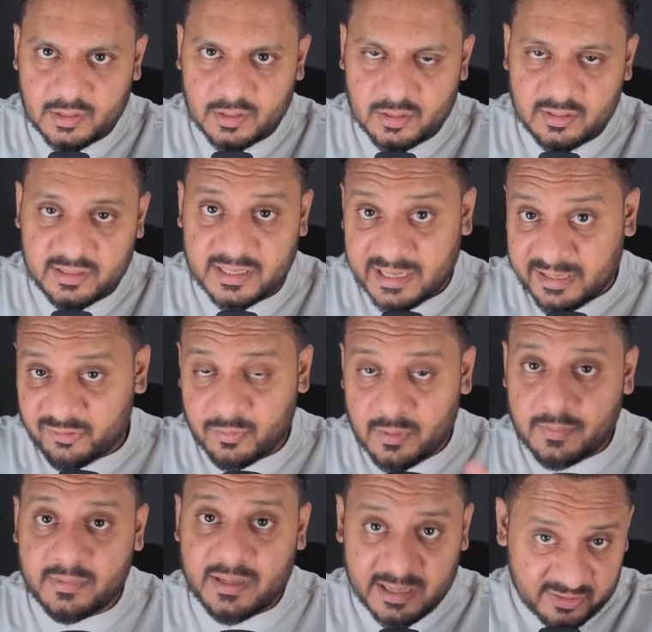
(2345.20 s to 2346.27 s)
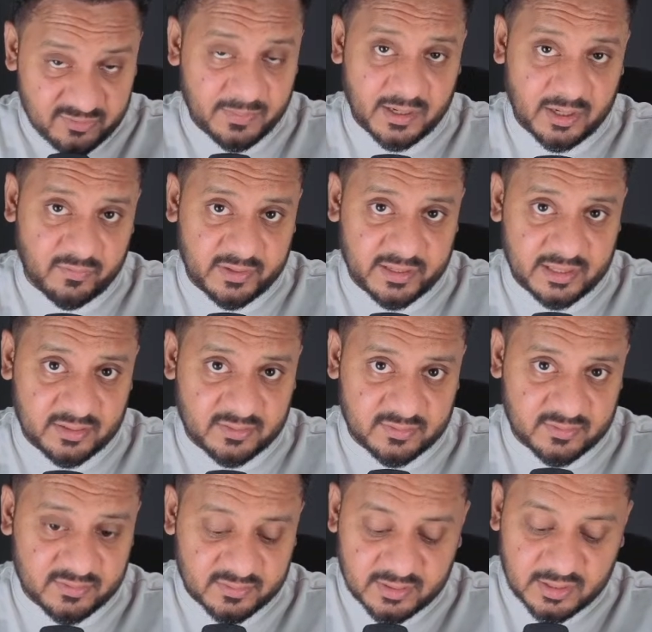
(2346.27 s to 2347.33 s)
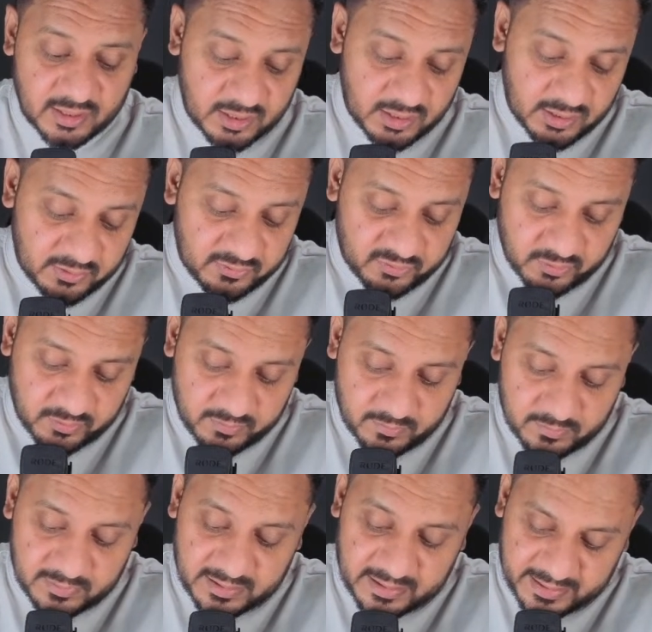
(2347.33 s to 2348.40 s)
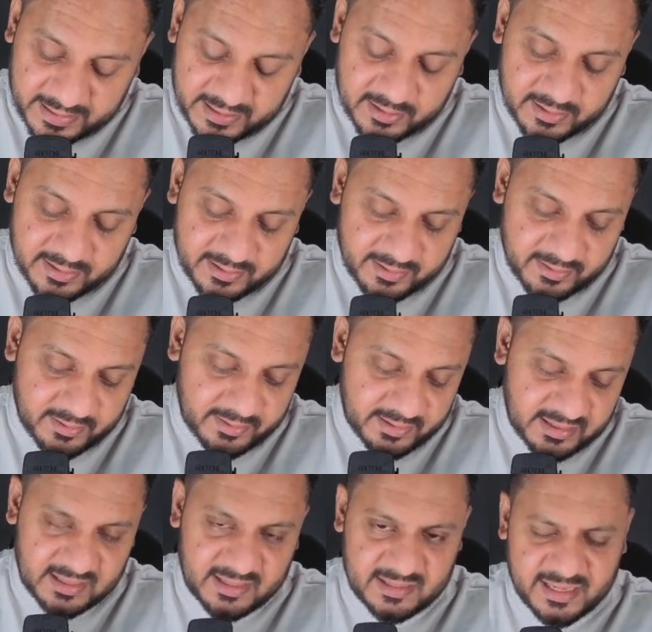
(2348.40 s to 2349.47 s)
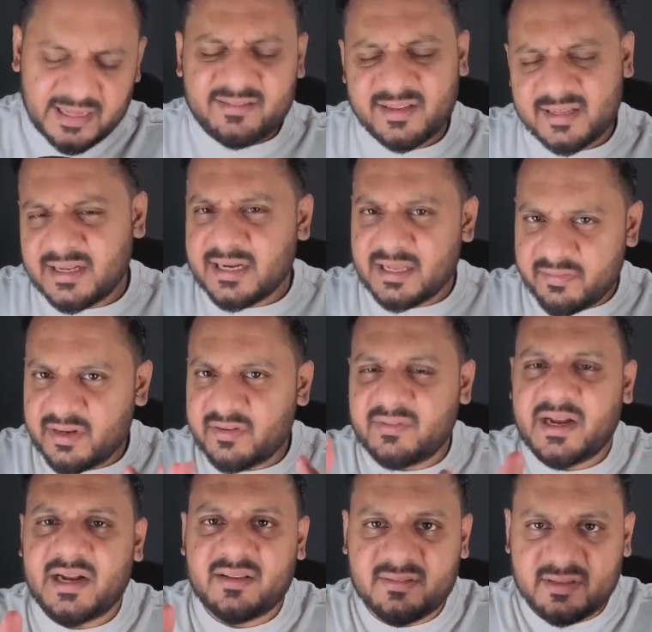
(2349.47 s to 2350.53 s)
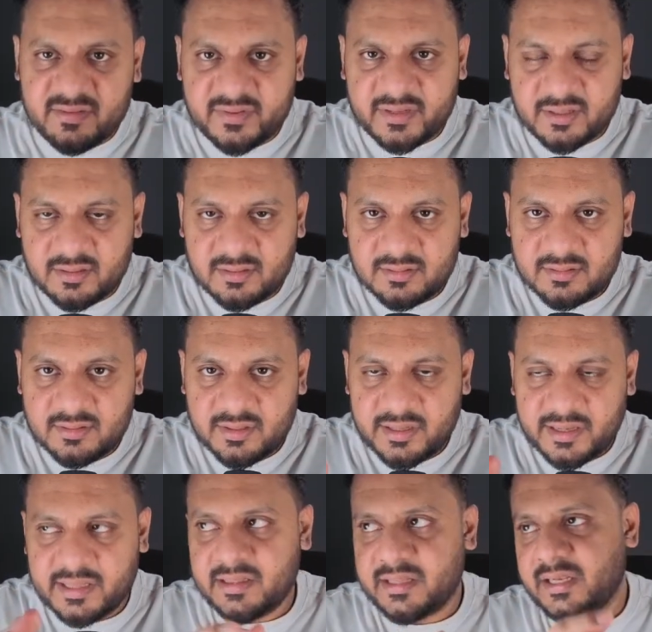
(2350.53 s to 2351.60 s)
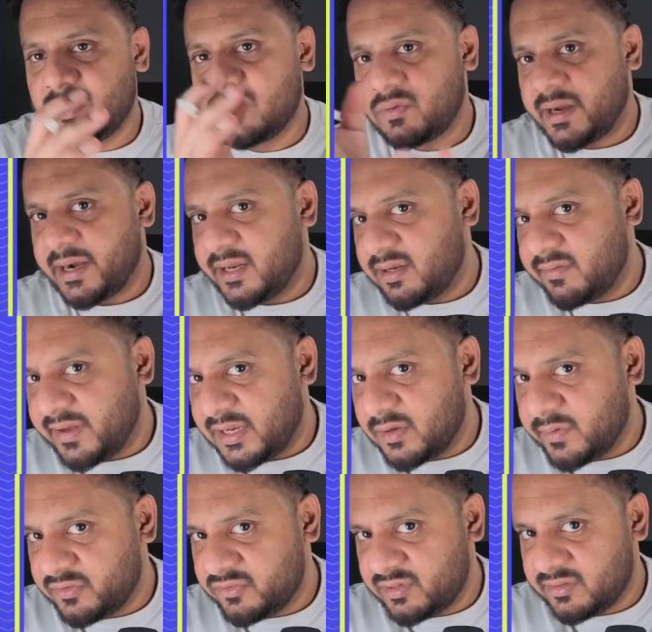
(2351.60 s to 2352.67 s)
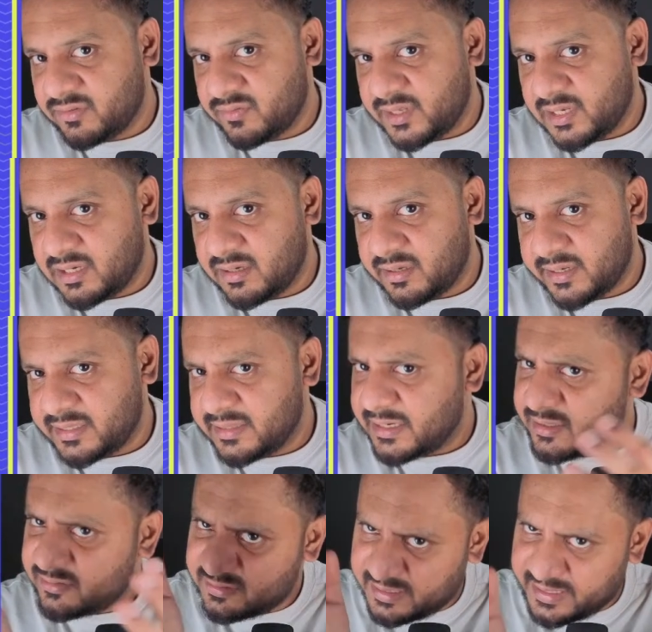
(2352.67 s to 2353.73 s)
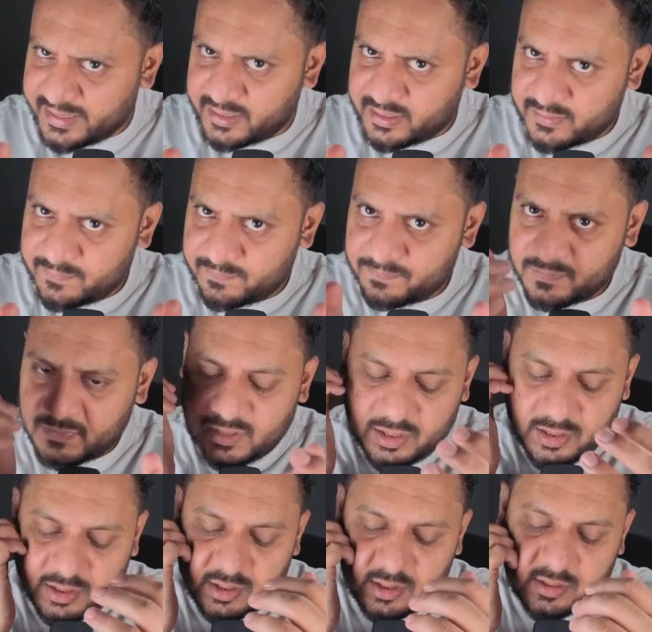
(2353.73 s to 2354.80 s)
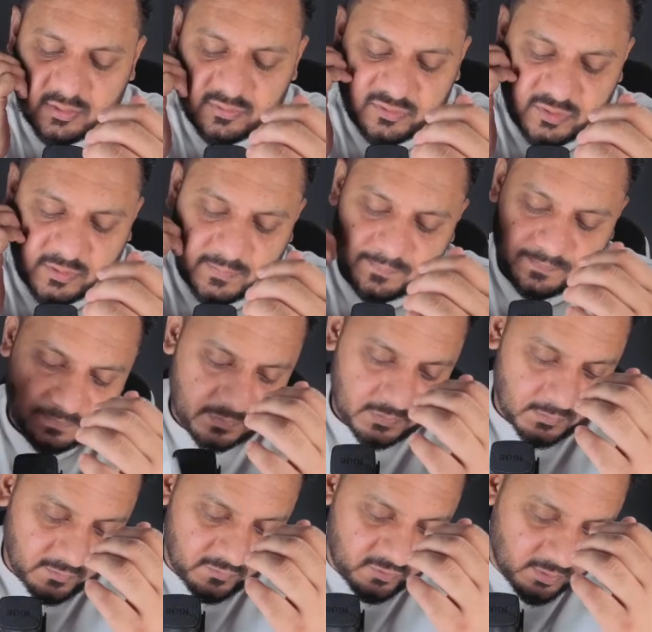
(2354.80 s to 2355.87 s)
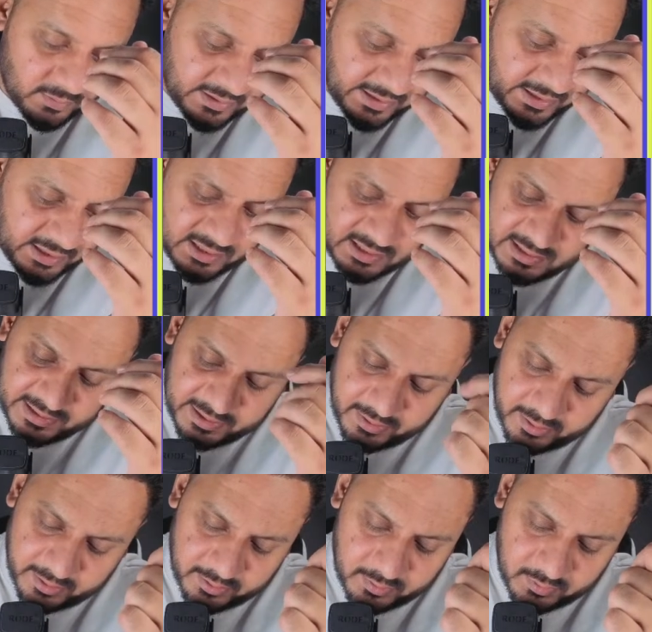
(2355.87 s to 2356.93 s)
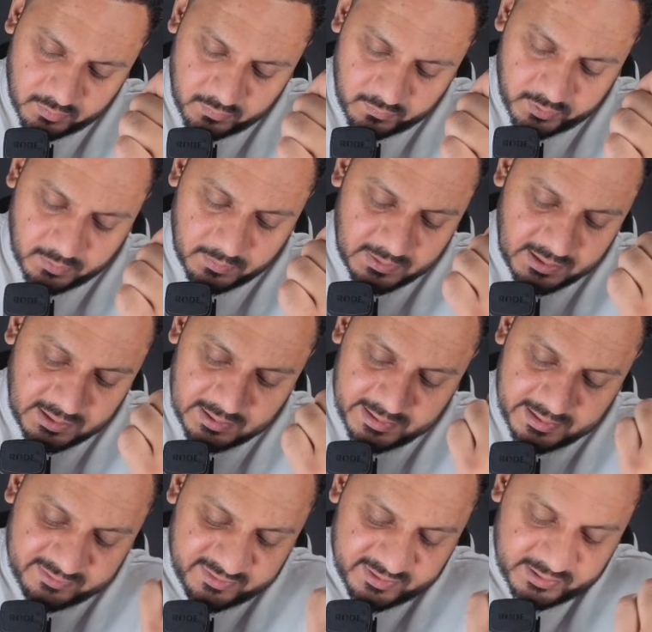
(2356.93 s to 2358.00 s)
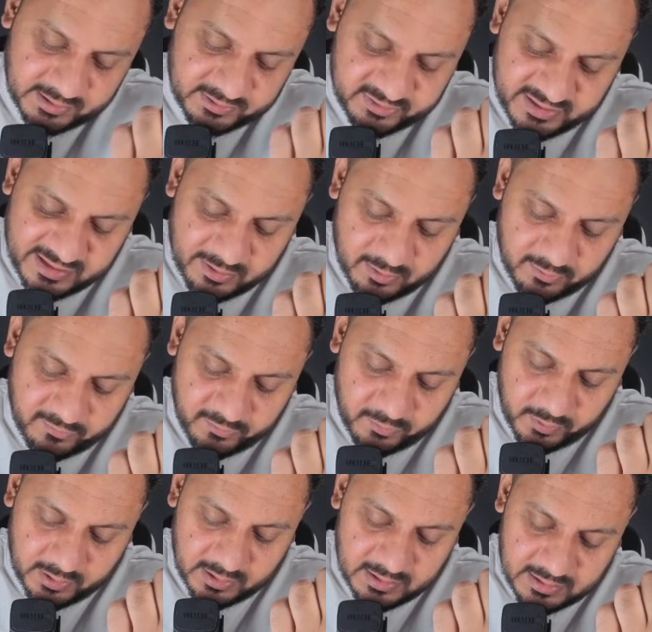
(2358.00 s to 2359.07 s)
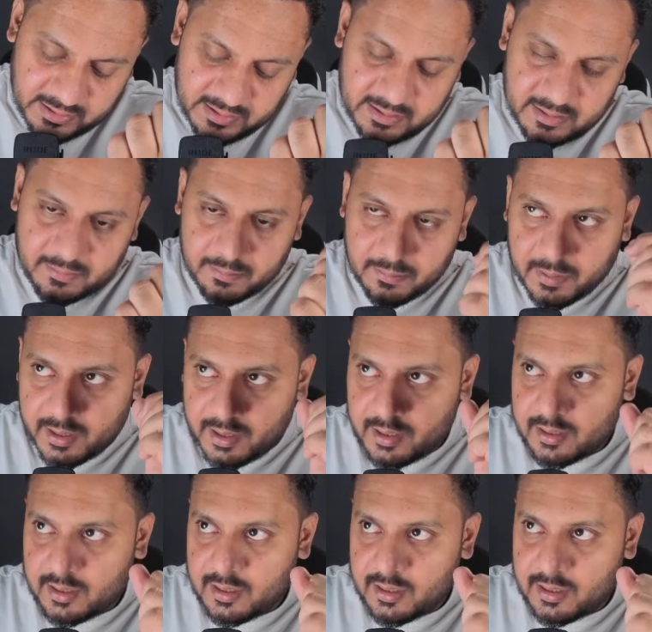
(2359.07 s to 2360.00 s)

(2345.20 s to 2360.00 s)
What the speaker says: That is part of analysis. So, and let's say that even if that is given, and then you write an evaluation as well, and that is correct. So from here till here would be, let's say, a 3 out of 4. But